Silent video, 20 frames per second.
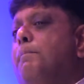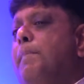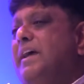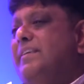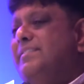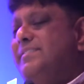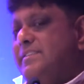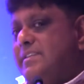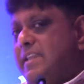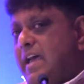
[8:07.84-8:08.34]

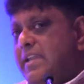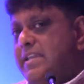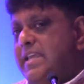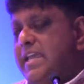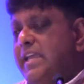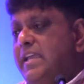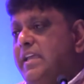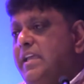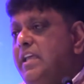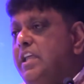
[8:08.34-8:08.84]
by
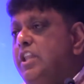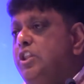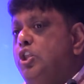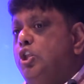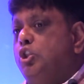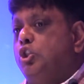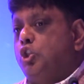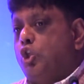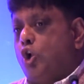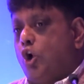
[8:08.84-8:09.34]
studying
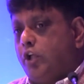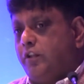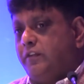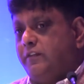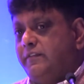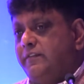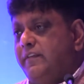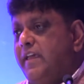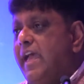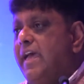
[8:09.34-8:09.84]
the
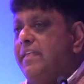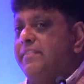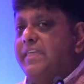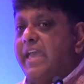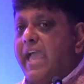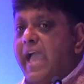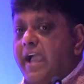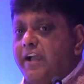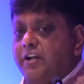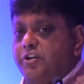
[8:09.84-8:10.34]
thoughts and
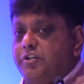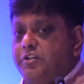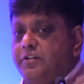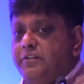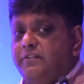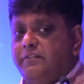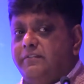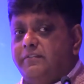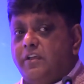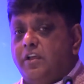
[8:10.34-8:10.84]
the
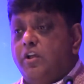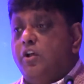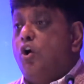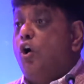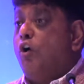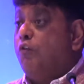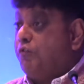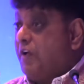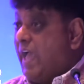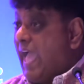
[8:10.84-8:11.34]
actions
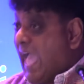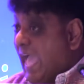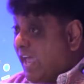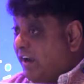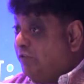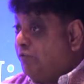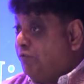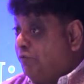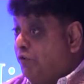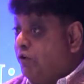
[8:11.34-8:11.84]
of a
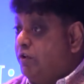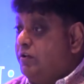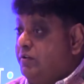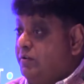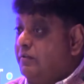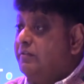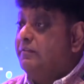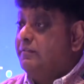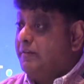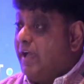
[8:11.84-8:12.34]
handful,
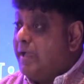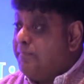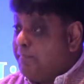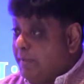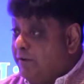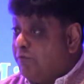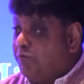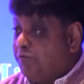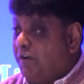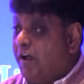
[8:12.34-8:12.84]
I
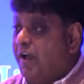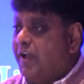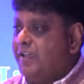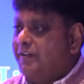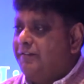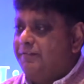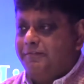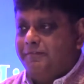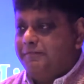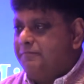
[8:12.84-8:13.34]
mean
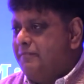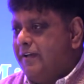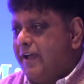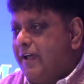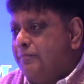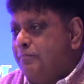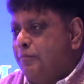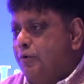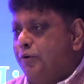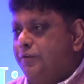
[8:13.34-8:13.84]
5
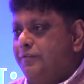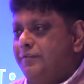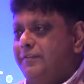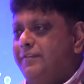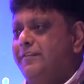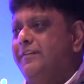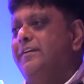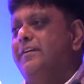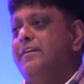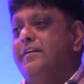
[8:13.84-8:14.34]
at
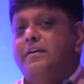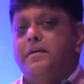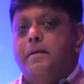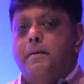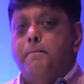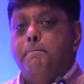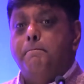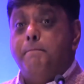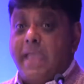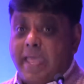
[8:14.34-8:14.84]
most,
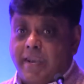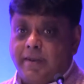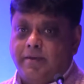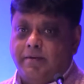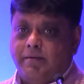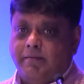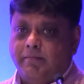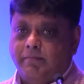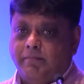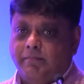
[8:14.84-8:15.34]
men.
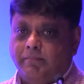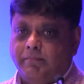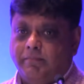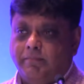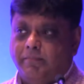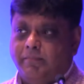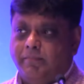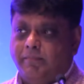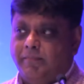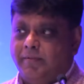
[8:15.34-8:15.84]

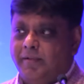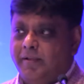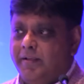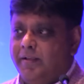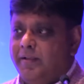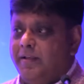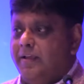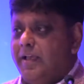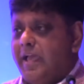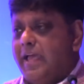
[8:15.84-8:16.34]

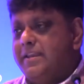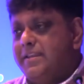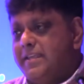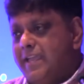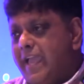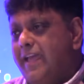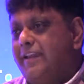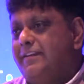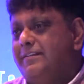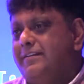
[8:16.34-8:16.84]
And
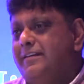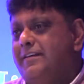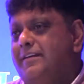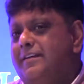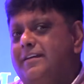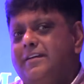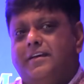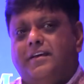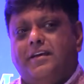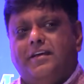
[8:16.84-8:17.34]
yet,
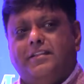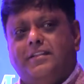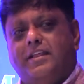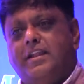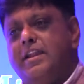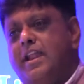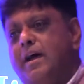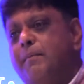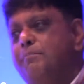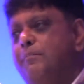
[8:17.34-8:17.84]

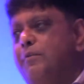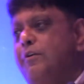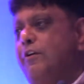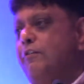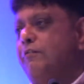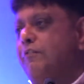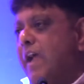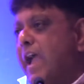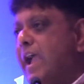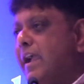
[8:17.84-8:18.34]
the number
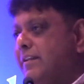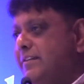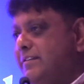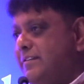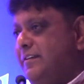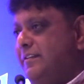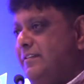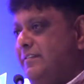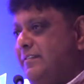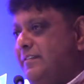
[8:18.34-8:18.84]
of
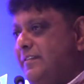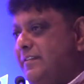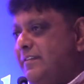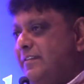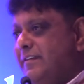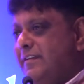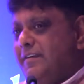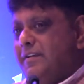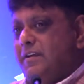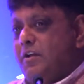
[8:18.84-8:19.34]
actors
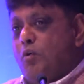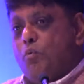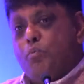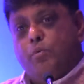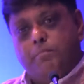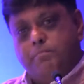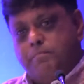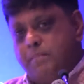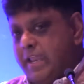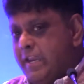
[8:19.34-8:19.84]

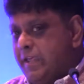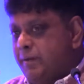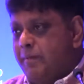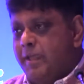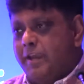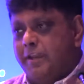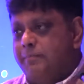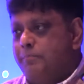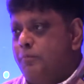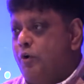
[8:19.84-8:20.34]
were many,
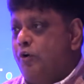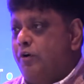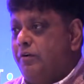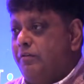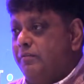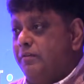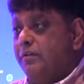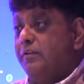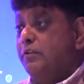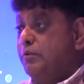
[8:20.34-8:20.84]
many more
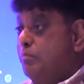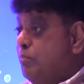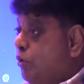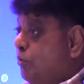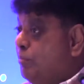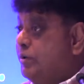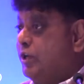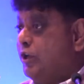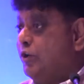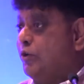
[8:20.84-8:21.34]
the
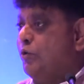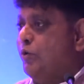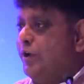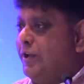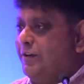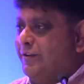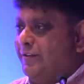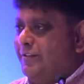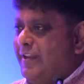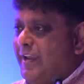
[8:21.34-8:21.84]
moment you go
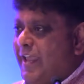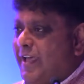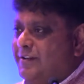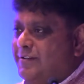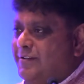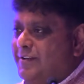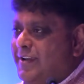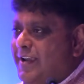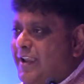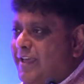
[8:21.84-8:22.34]
into the
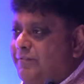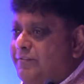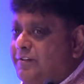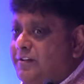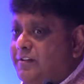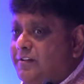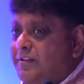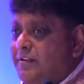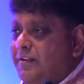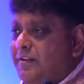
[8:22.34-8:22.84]
national
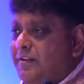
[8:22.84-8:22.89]
level,